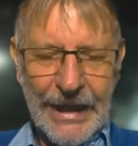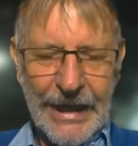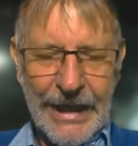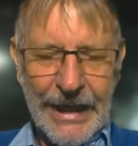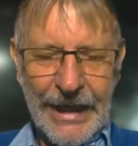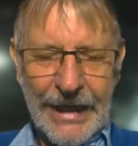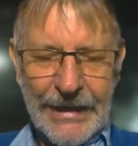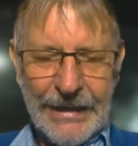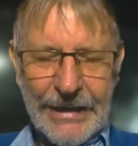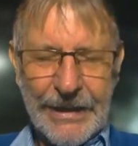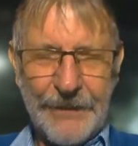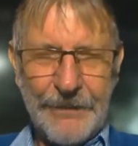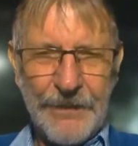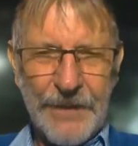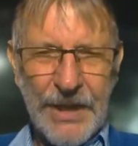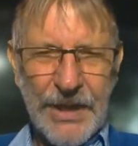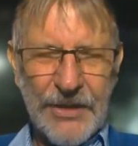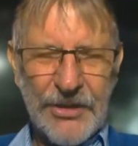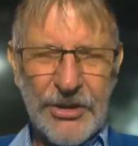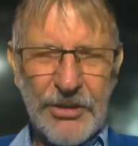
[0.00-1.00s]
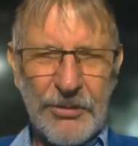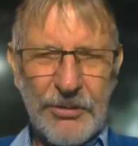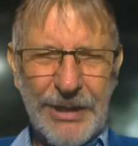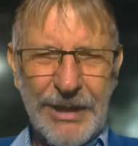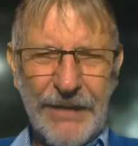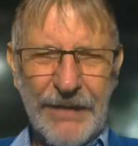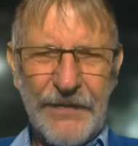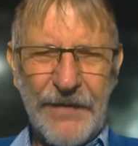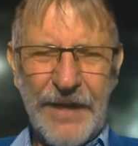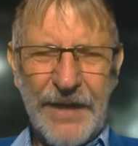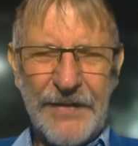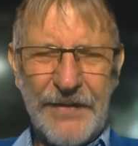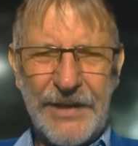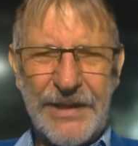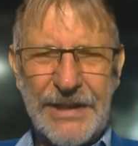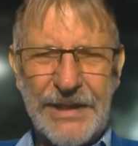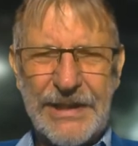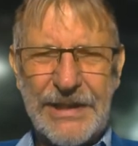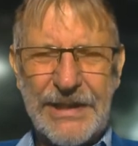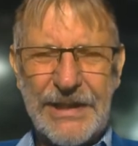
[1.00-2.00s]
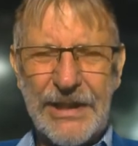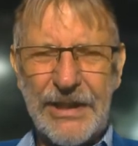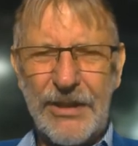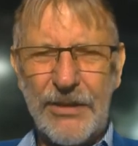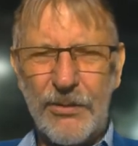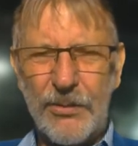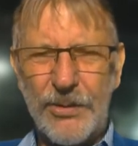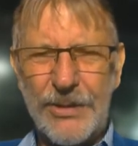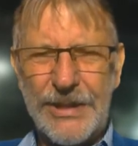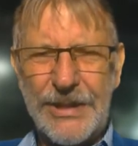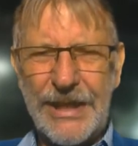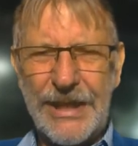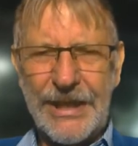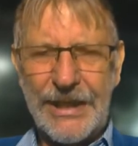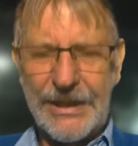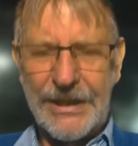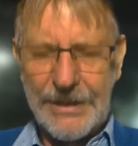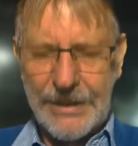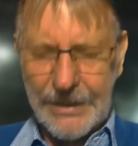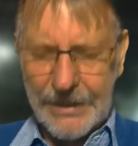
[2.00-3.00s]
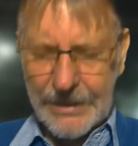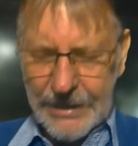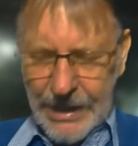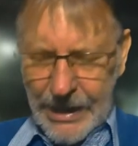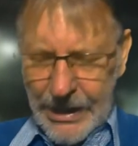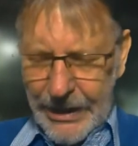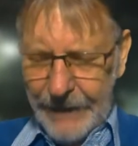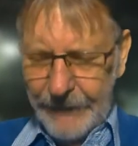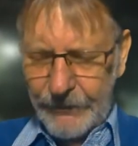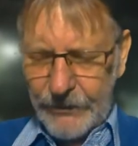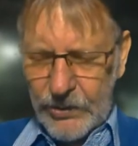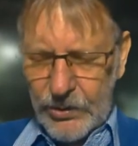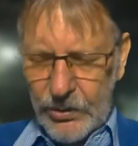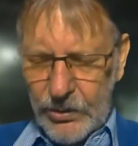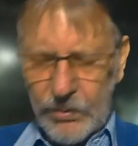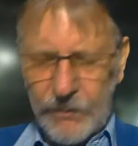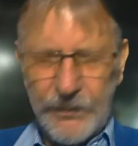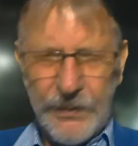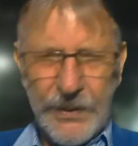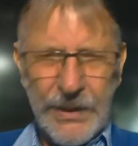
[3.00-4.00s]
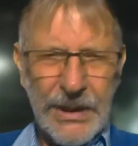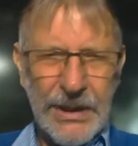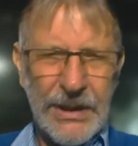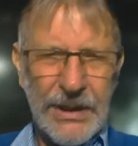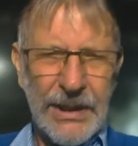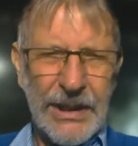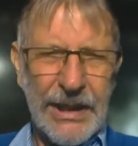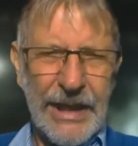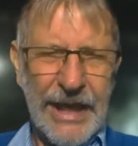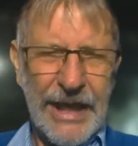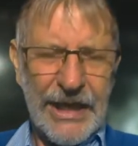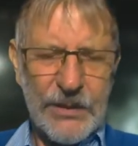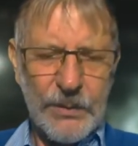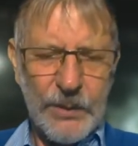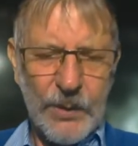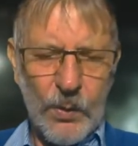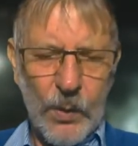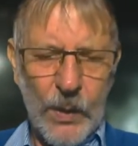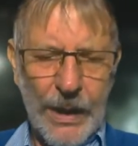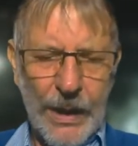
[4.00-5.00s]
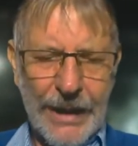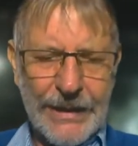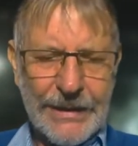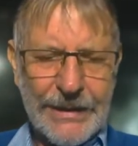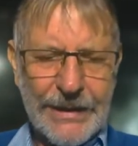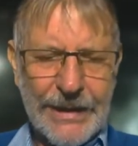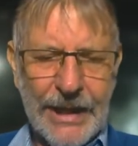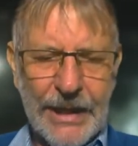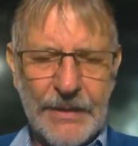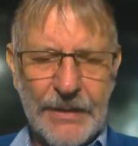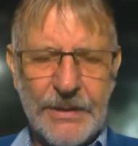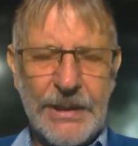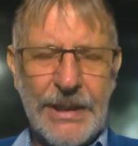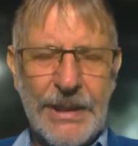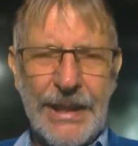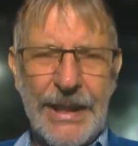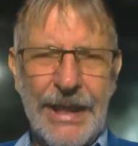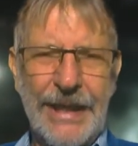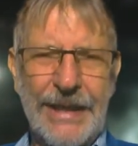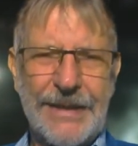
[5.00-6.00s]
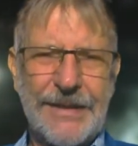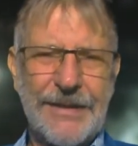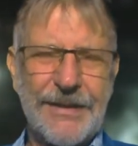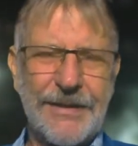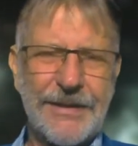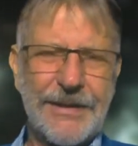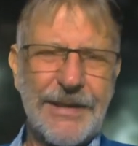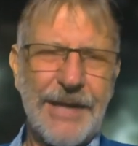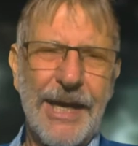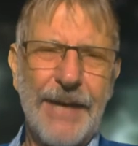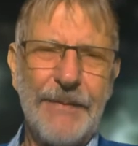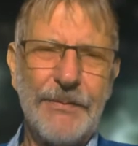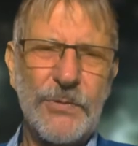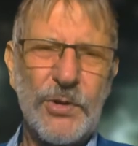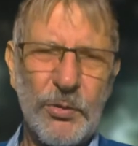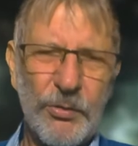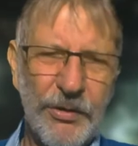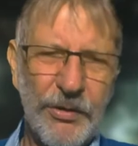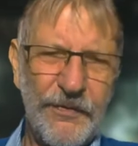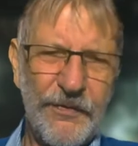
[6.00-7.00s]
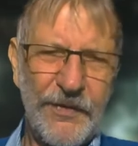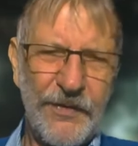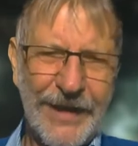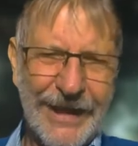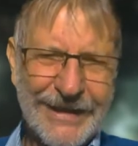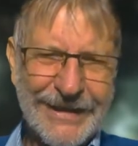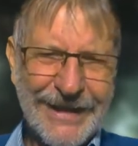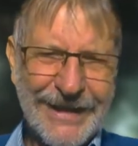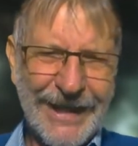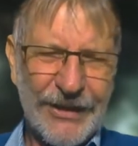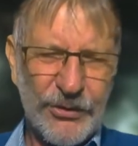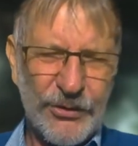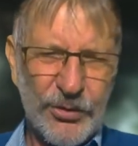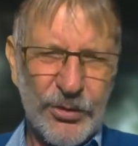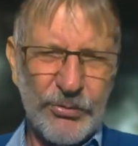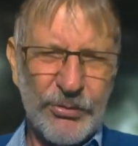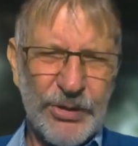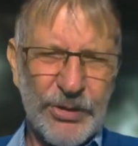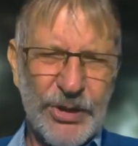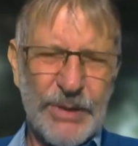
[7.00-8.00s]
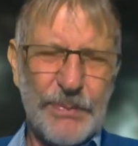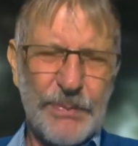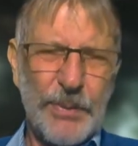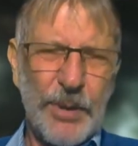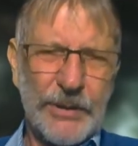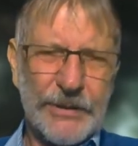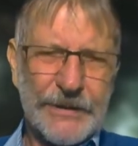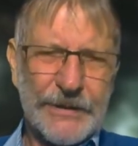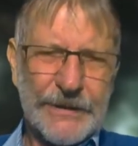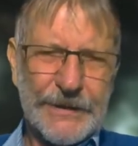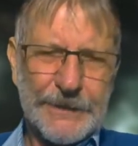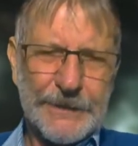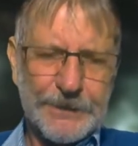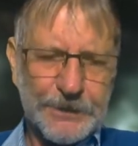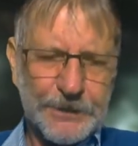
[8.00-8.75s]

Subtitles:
And so I really found that the Lord saying it's a time to, as we wind down, it's a time to reflect and to respond.